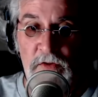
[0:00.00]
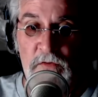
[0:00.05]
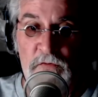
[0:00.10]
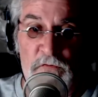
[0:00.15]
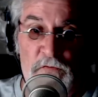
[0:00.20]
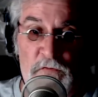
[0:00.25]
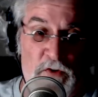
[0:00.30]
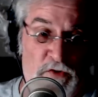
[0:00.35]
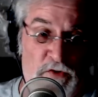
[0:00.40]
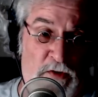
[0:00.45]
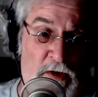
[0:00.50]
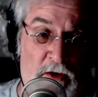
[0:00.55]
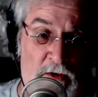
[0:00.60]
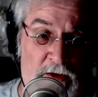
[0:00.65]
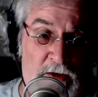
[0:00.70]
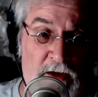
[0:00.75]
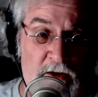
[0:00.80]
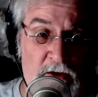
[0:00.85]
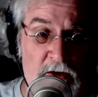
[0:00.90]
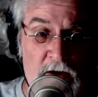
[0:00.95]
for sale
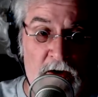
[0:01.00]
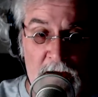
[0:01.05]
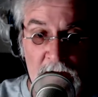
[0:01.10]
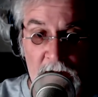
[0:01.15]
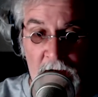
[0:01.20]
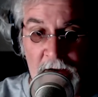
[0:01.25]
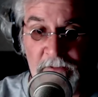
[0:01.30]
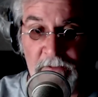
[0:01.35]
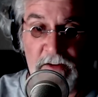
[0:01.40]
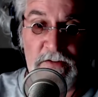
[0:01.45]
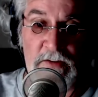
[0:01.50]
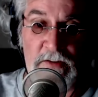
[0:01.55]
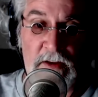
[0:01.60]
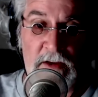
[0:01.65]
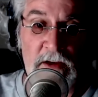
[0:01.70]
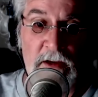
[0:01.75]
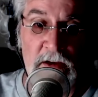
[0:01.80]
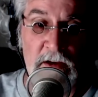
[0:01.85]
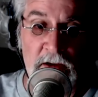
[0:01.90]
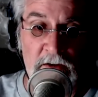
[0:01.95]
here and
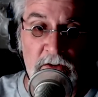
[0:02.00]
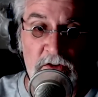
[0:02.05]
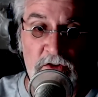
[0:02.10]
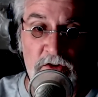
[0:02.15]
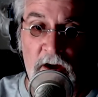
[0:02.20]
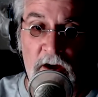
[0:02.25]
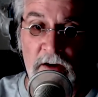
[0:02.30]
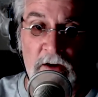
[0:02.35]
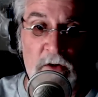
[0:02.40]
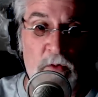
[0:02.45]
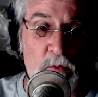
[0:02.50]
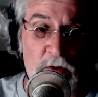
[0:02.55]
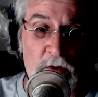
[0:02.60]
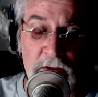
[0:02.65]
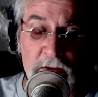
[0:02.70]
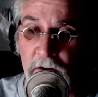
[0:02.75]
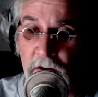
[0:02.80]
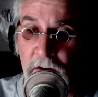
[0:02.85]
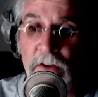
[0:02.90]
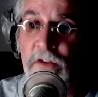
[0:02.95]
obviously in China, where
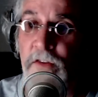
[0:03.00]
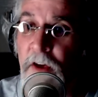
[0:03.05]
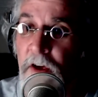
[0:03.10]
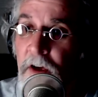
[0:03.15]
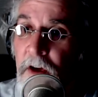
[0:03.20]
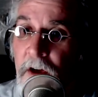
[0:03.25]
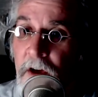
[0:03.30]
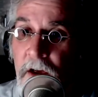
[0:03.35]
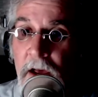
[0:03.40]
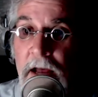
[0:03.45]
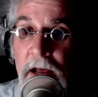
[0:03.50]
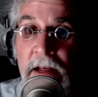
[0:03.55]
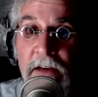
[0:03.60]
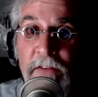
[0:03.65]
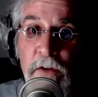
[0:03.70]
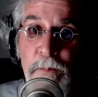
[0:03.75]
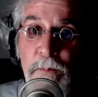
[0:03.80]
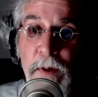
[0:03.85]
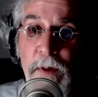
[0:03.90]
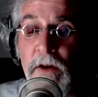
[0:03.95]
there is an
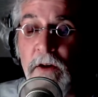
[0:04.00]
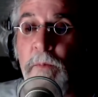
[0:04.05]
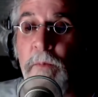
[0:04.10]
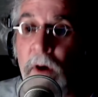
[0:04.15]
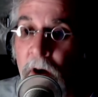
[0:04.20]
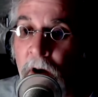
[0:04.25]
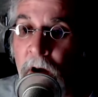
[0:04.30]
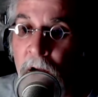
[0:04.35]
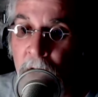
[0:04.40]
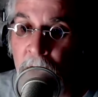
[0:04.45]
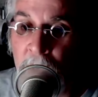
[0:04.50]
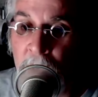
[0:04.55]
even bigger market.